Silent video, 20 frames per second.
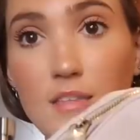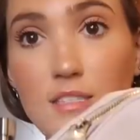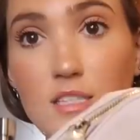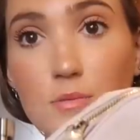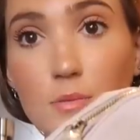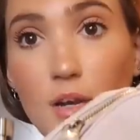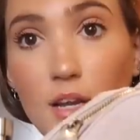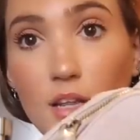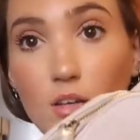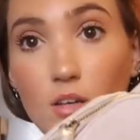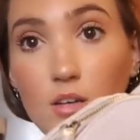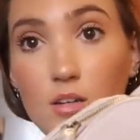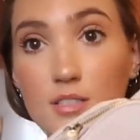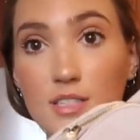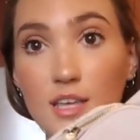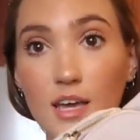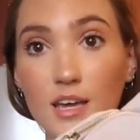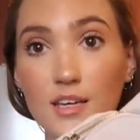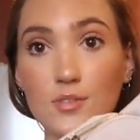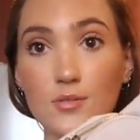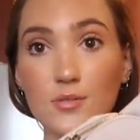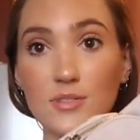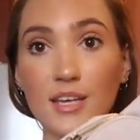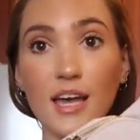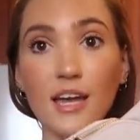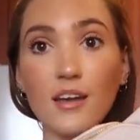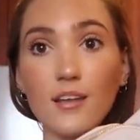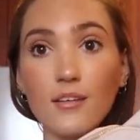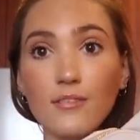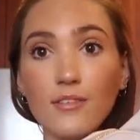This is what it looks like. So it's
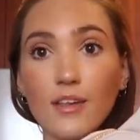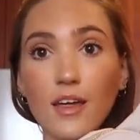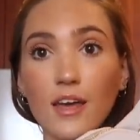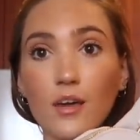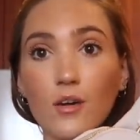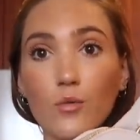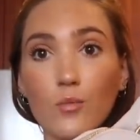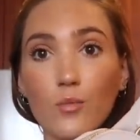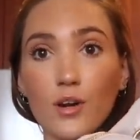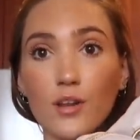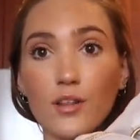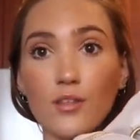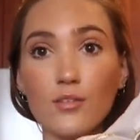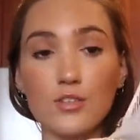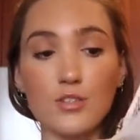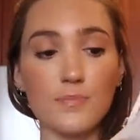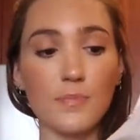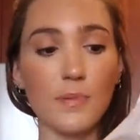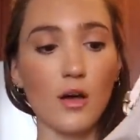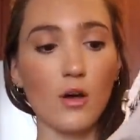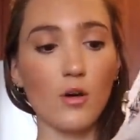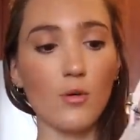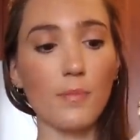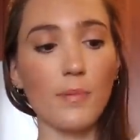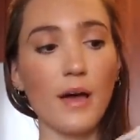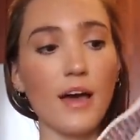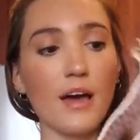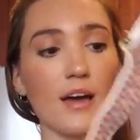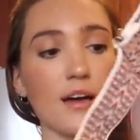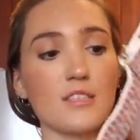kind of like one of those belt
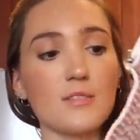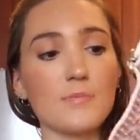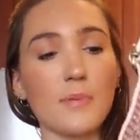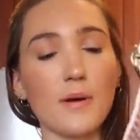bags,